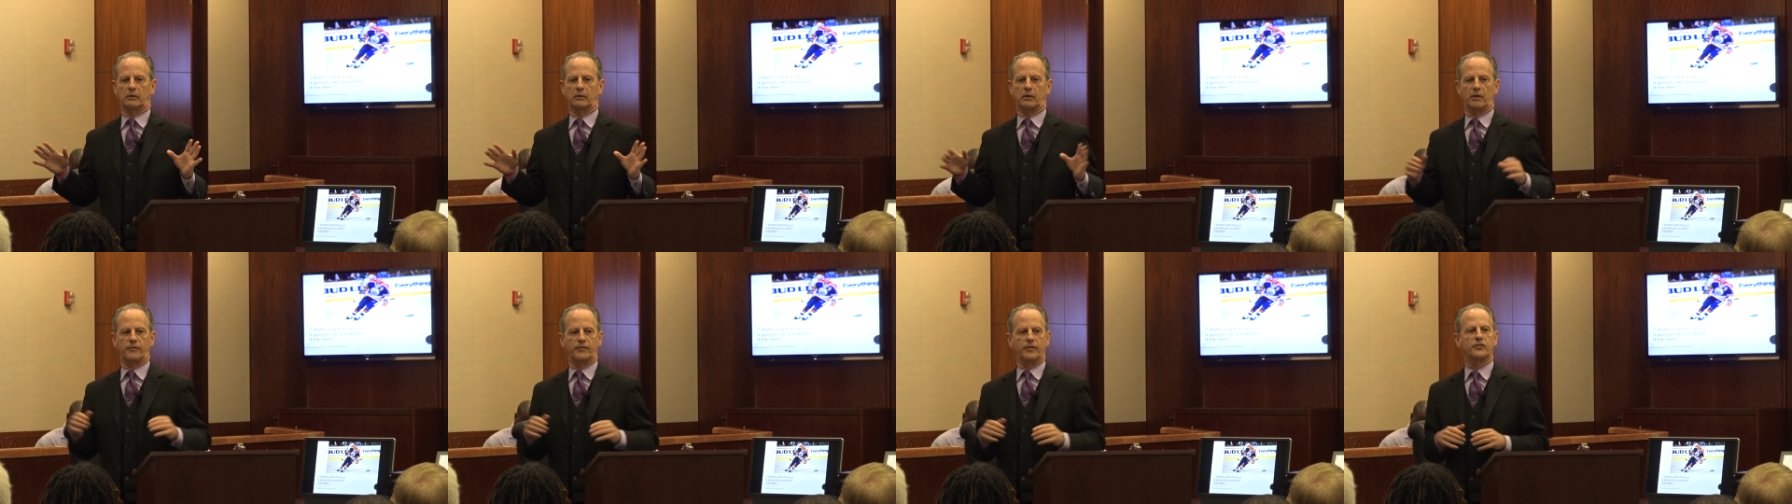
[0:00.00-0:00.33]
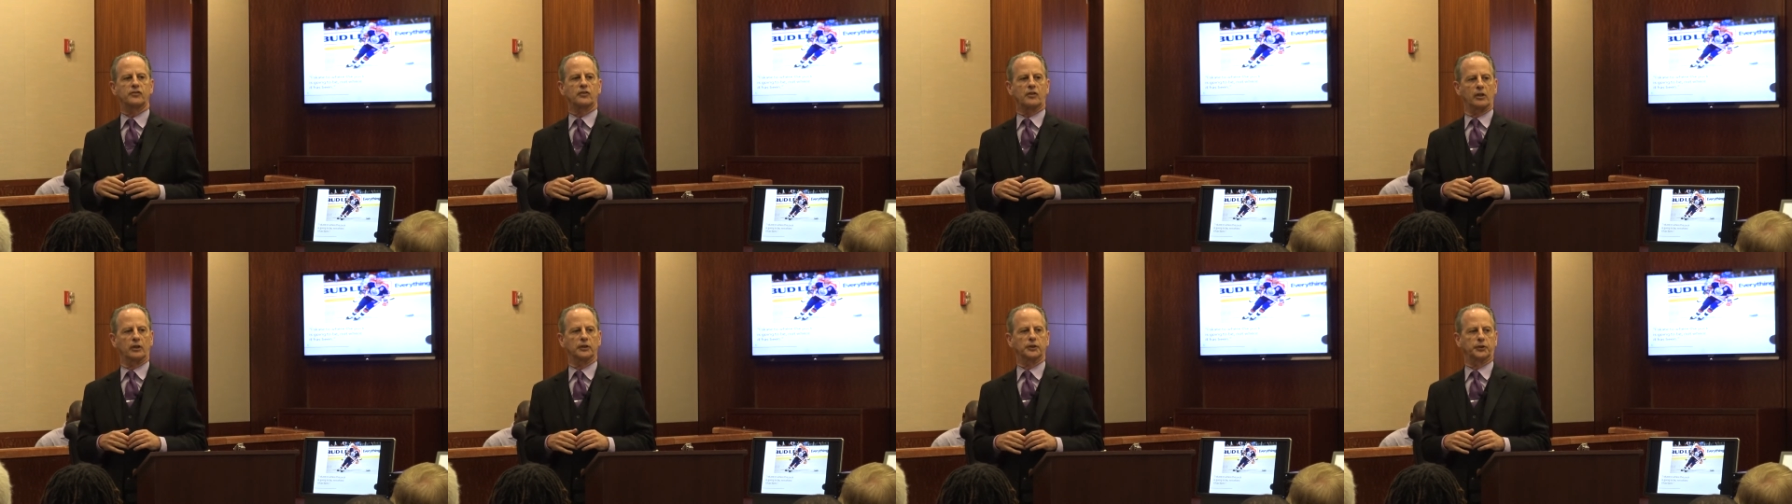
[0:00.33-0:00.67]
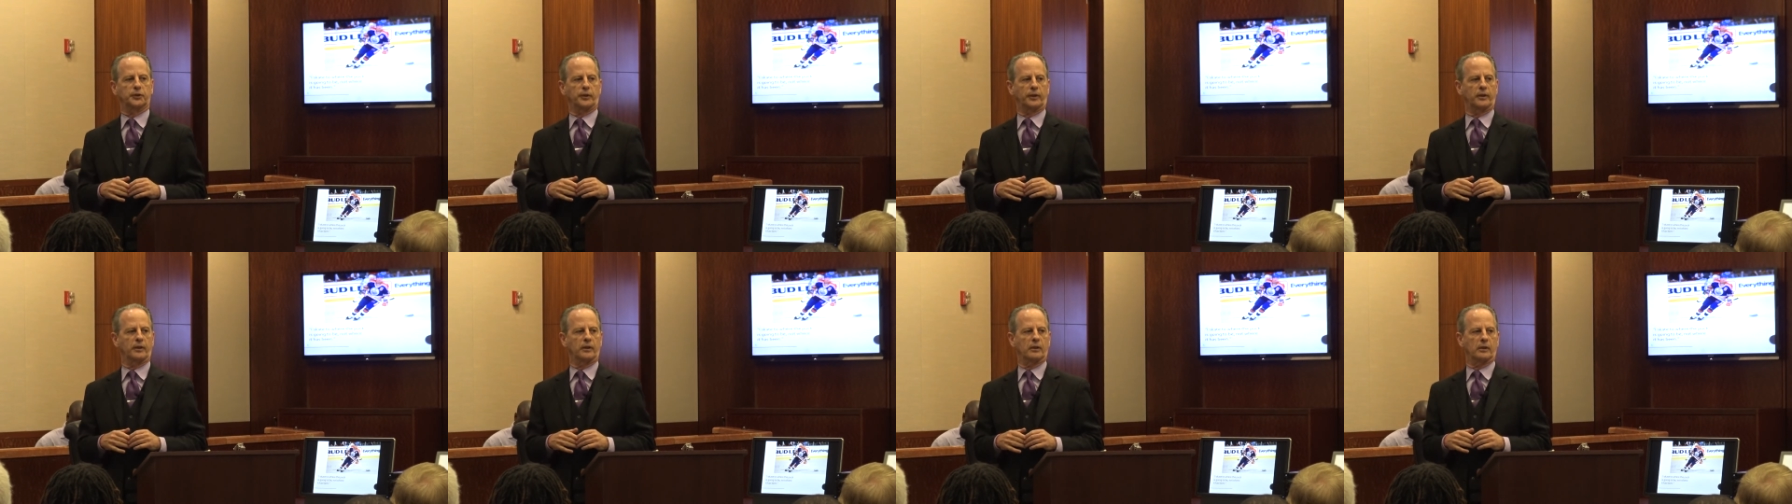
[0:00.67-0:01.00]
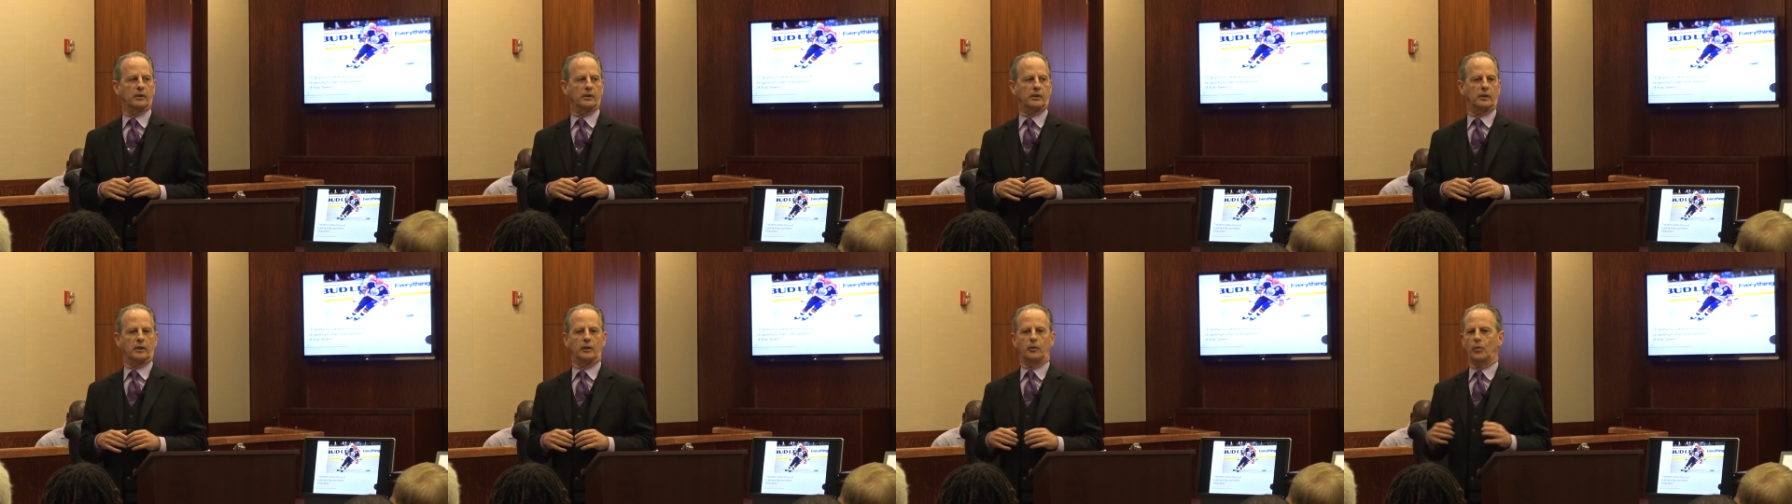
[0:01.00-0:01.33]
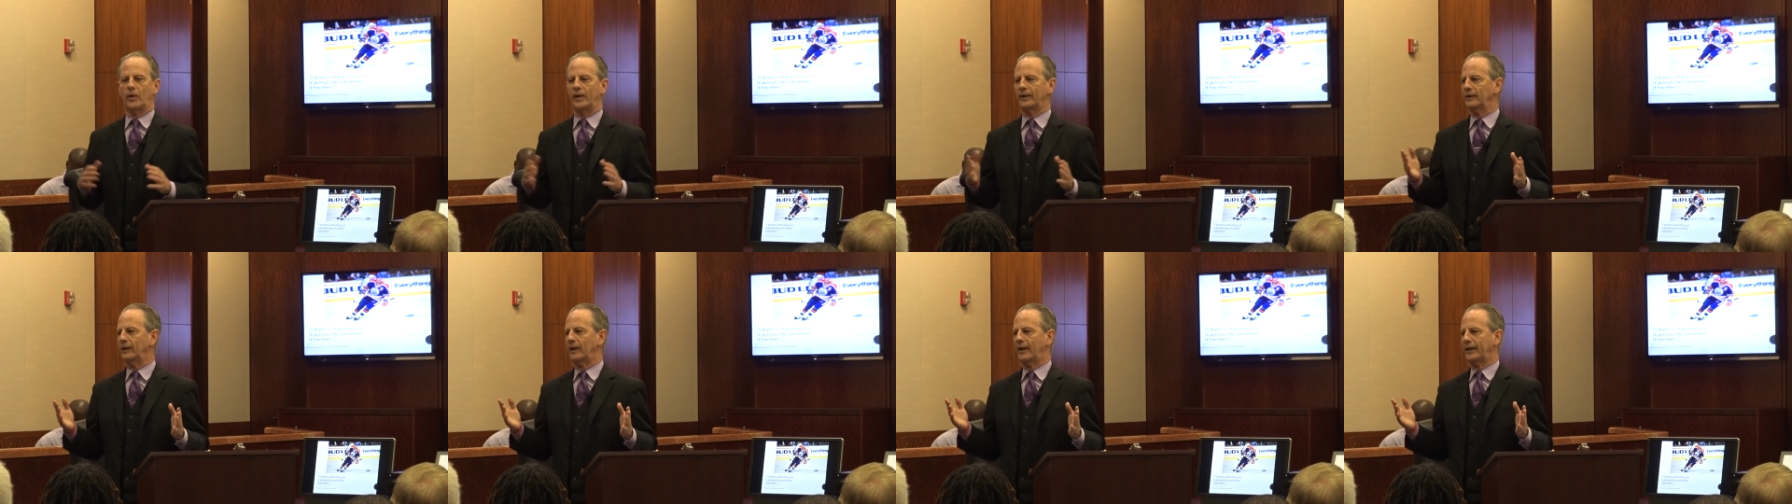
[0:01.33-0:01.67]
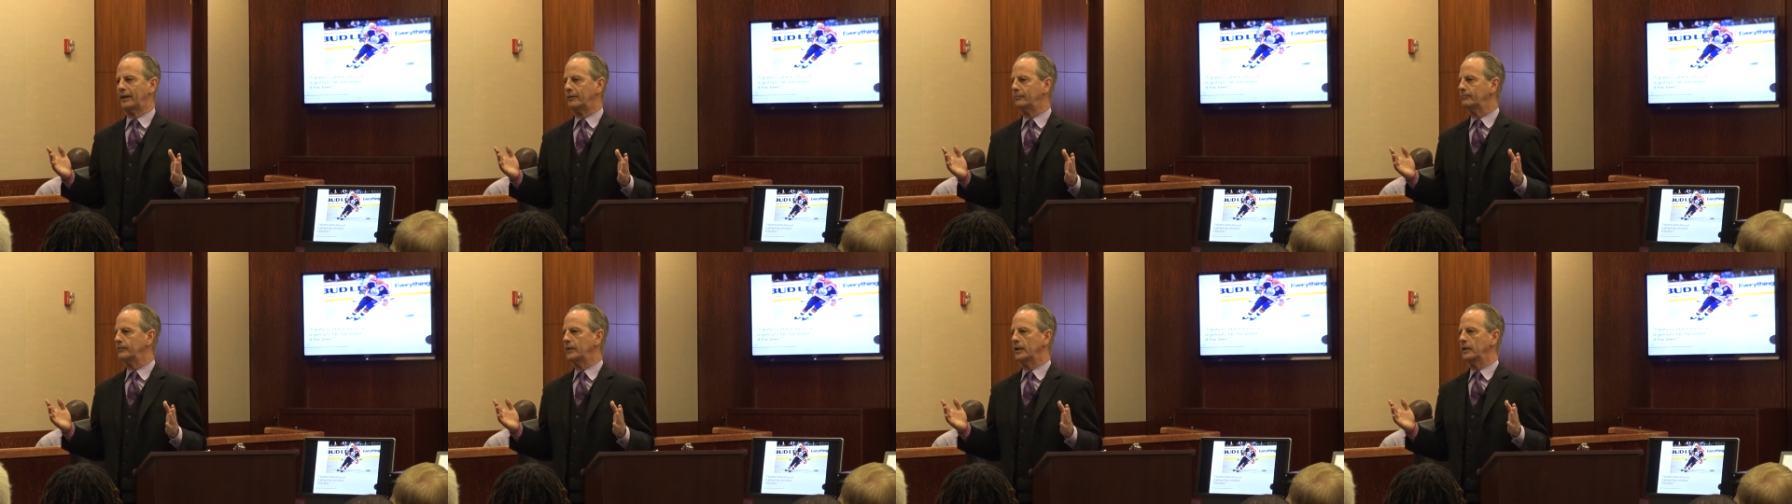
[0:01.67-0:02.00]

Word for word: of this country. He went like